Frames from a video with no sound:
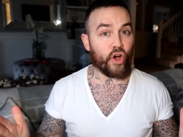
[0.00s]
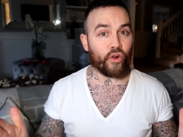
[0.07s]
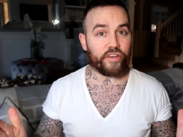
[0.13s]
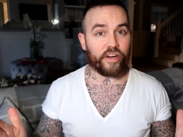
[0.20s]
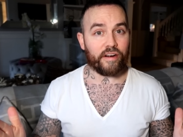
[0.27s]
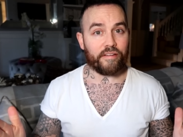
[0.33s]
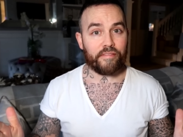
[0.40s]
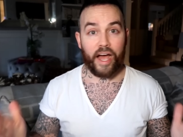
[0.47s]

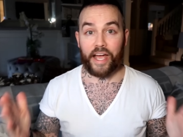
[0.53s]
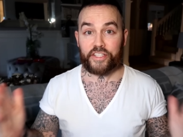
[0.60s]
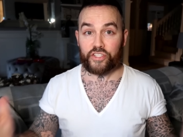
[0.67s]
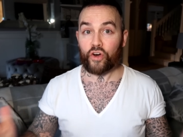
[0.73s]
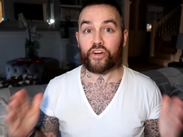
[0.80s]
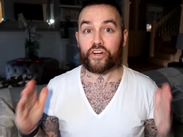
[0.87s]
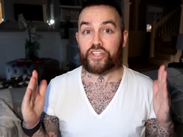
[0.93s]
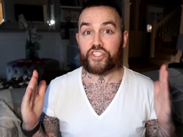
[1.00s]
told her. I
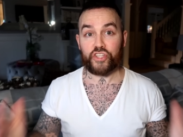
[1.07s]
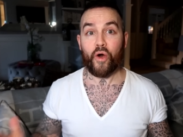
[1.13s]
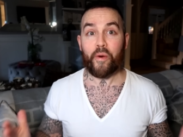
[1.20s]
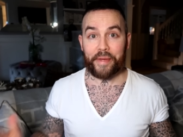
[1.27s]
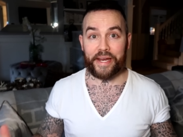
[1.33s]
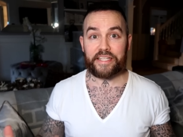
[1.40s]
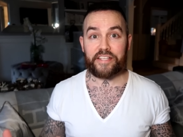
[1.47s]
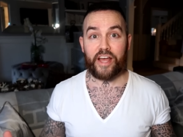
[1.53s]
told her
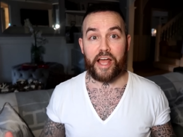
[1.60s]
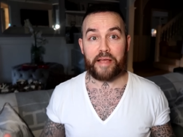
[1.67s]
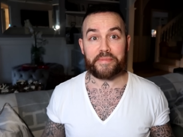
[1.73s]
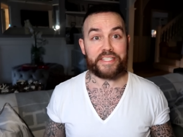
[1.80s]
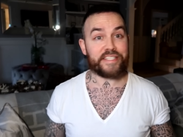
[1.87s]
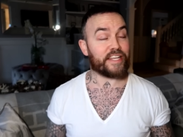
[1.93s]
so many times.